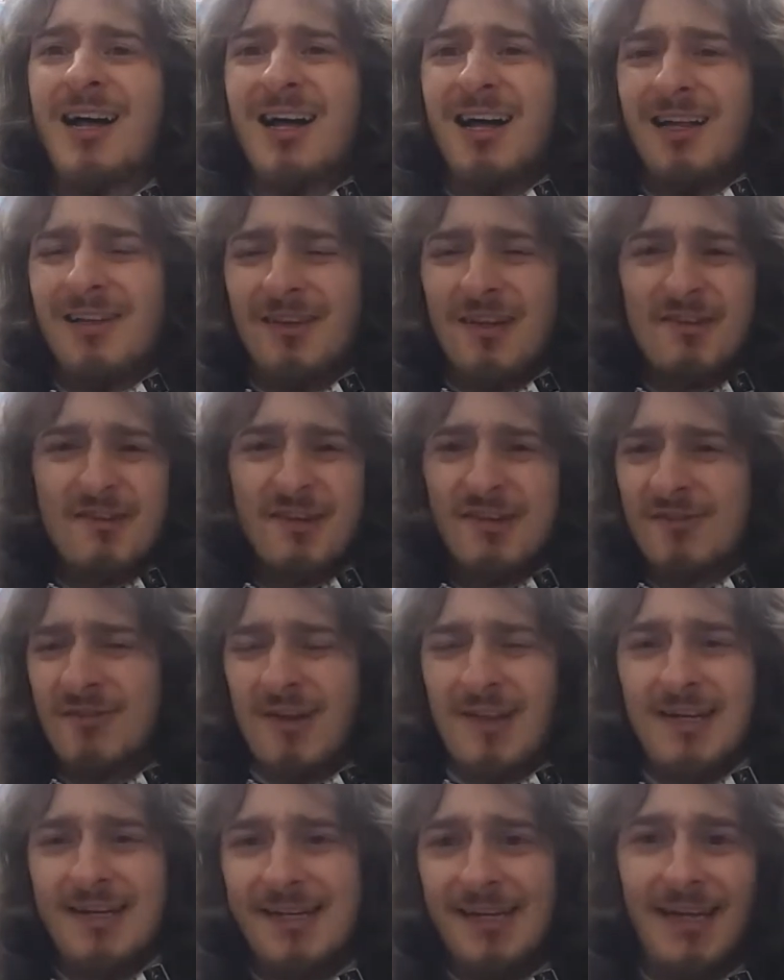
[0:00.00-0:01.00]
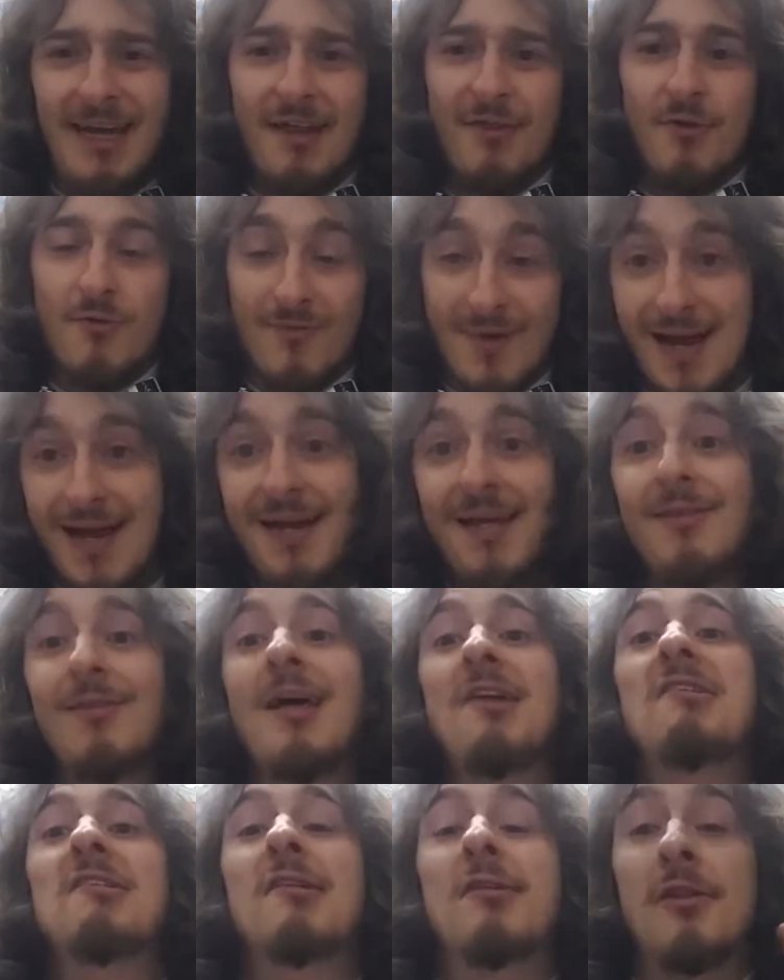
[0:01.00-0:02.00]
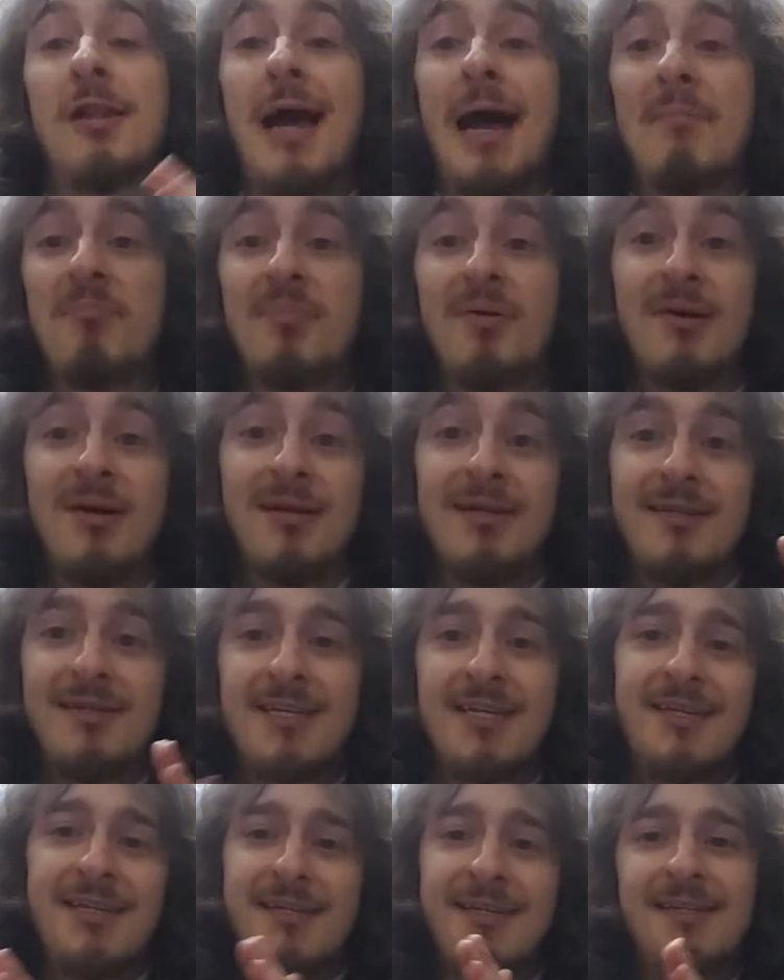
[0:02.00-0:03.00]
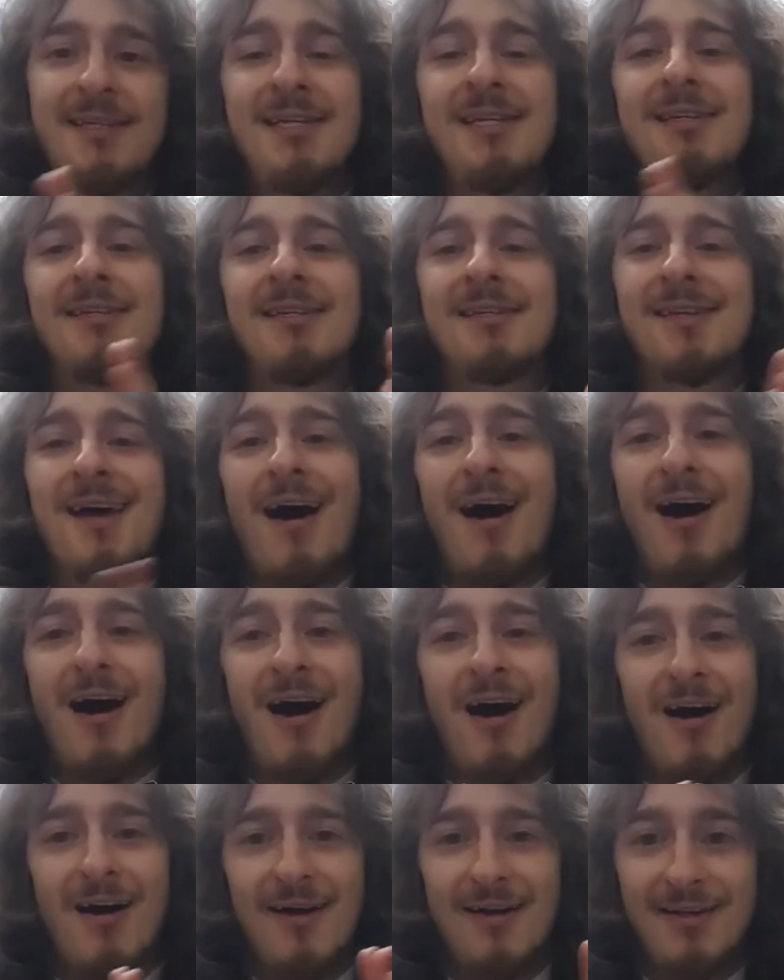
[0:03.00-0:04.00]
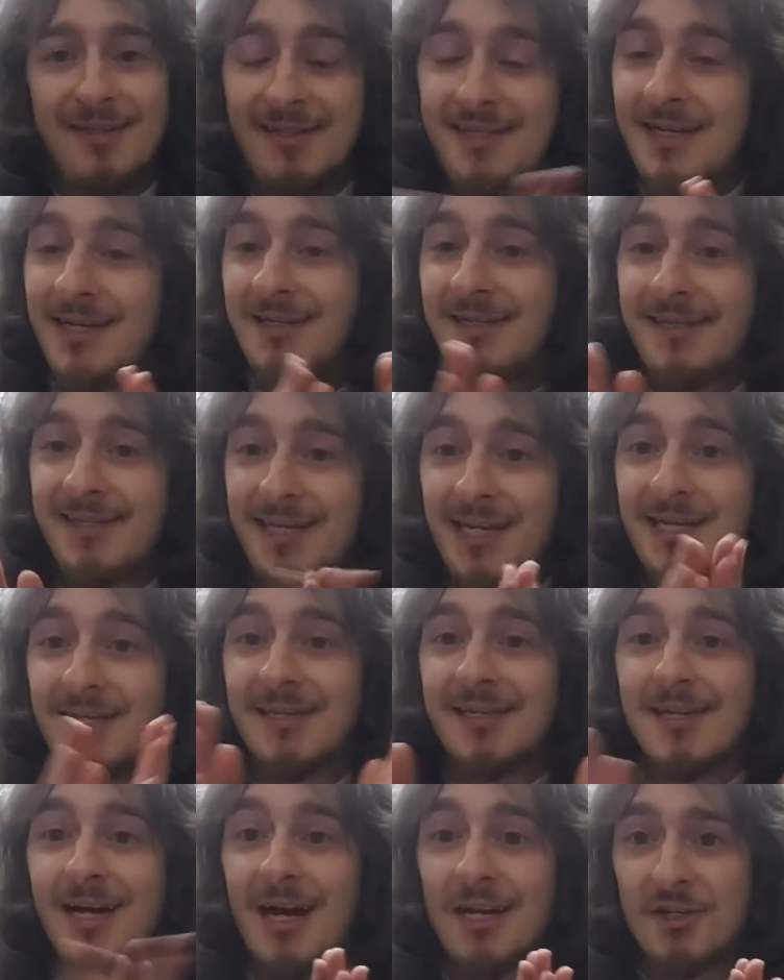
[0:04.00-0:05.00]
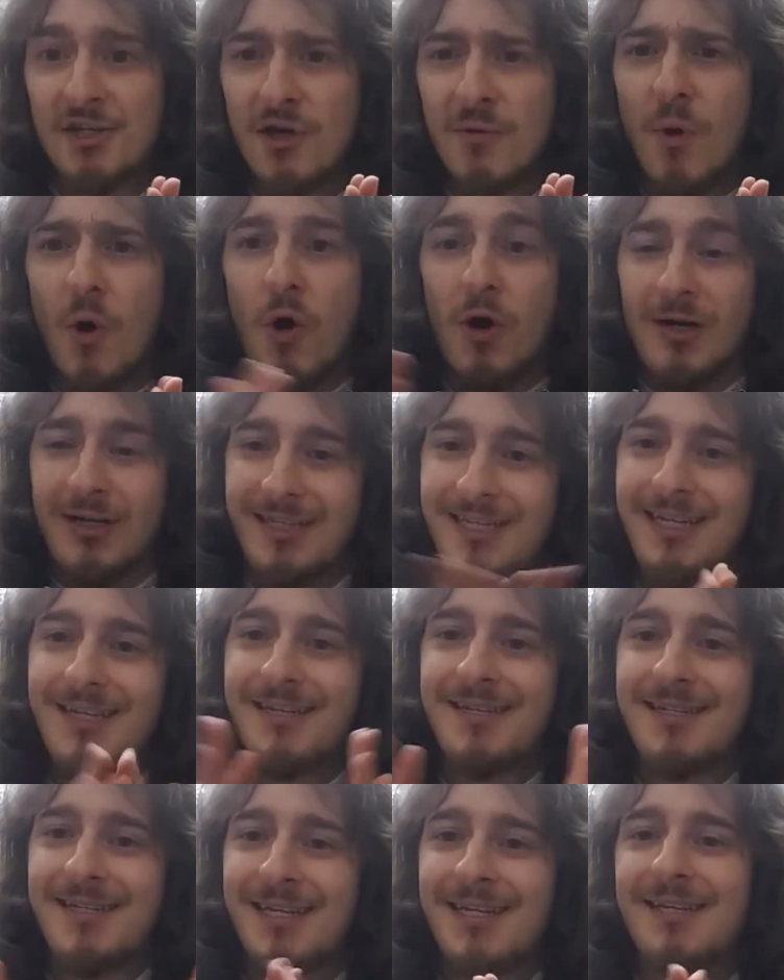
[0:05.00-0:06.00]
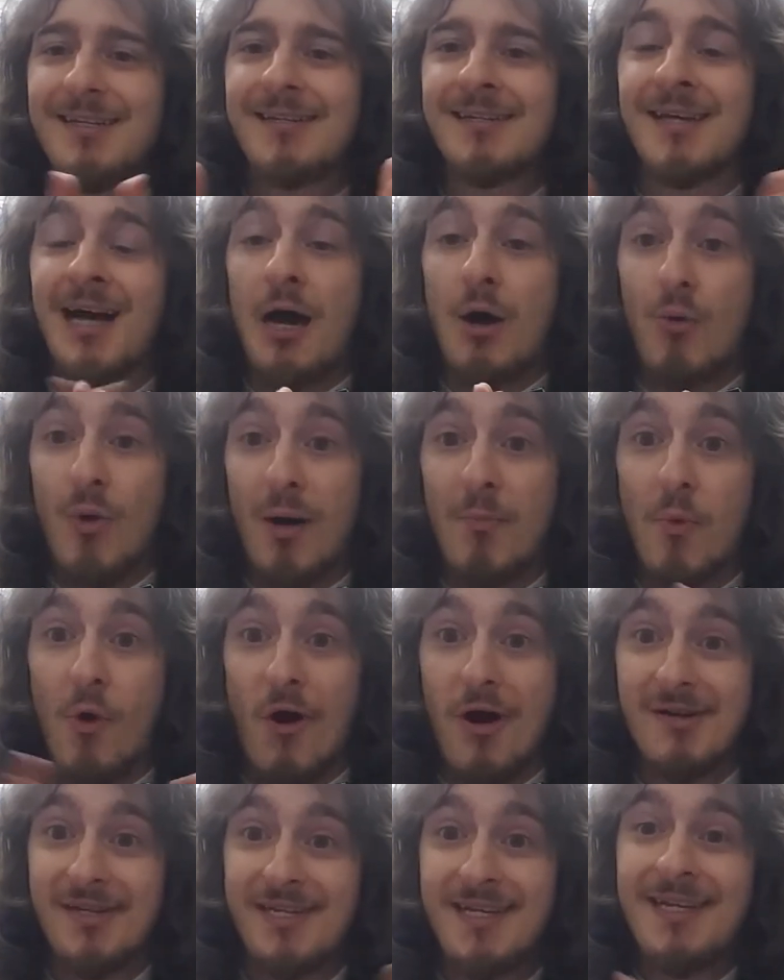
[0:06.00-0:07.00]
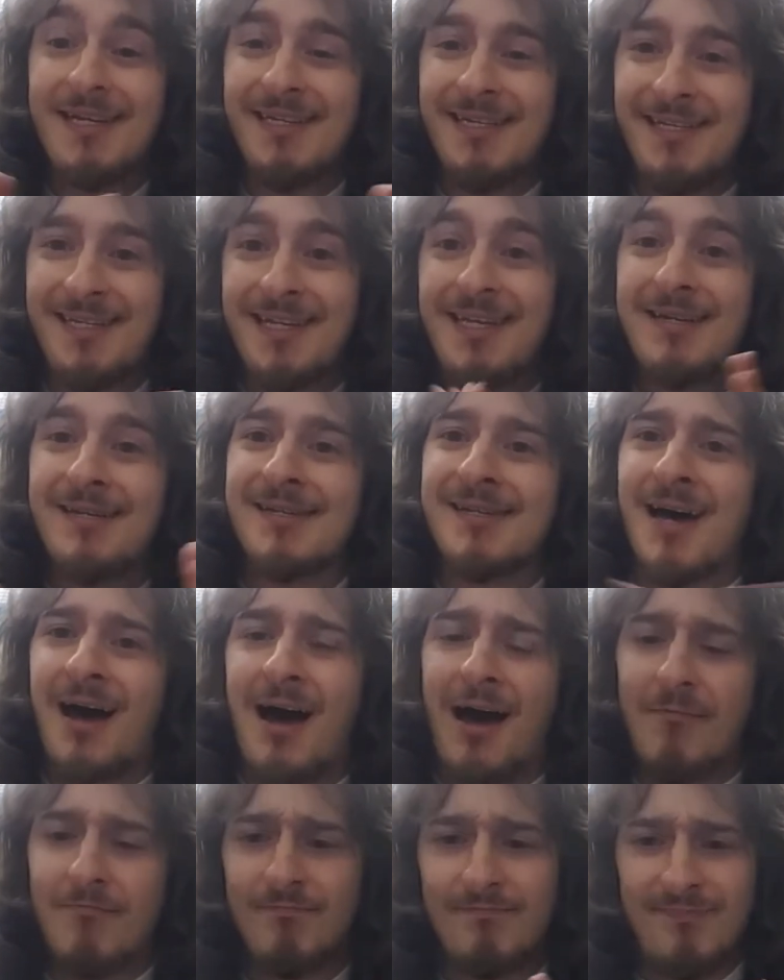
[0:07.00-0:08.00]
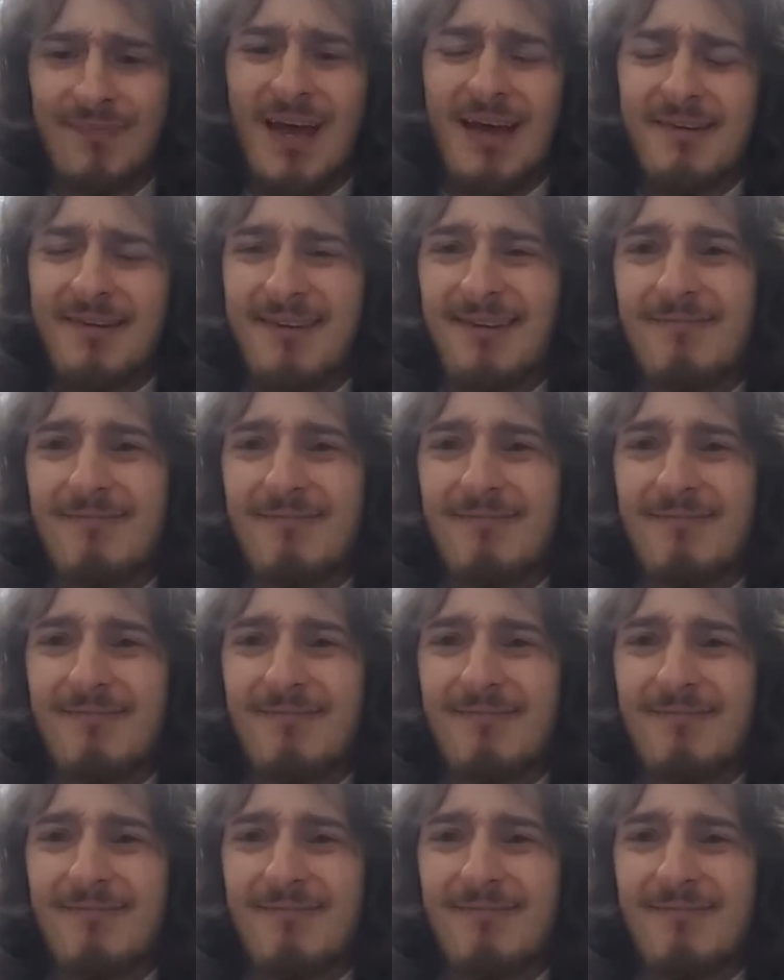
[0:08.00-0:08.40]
Let's just try that together. Ready, let's clap. Ti-ti-ta. Ti-ti-ta. Two more. Ti-ti-ta. One more. Ti-ti-ta. Nice.